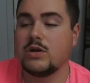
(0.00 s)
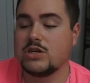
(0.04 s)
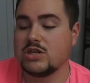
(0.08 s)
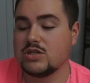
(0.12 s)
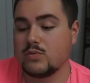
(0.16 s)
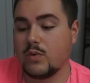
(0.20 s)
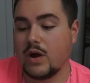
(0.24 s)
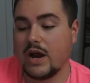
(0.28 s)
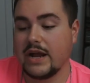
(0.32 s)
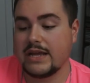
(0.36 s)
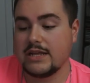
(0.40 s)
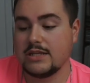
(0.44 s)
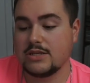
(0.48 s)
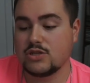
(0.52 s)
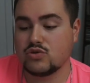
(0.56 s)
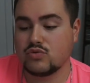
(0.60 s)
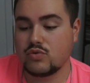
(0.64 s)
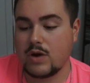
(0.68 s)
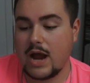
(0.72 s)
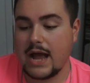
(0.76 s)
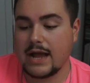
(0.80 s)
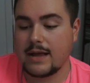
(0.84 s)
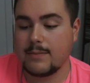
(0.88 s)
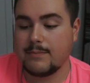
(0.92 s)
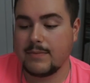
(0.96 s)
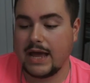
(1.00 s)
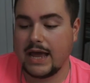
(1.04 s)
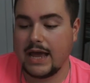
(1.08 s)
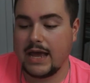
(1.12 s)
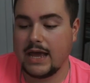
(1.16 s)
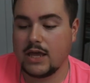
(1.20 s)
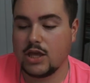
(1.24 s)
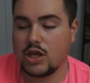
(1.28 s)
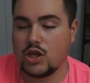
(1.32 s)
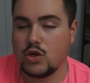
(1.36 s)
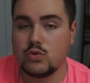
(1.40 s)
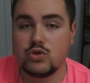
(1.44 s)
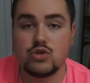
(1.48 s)
is where I can track my
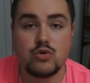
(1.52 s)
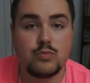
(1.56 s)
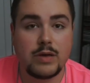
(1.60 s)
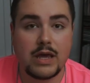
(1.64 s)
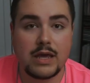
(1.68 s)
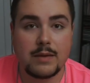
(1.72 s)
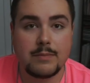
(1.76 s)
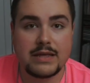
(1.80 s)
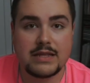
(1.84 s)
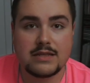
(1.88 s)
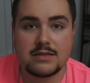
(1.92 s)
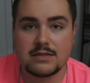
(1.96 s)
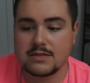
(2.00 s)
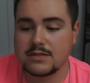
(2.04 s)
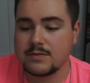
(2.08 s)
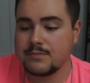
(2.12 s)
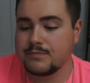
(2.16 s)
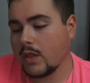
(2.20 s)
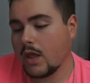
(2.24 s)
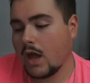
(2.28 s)
YouTube payments.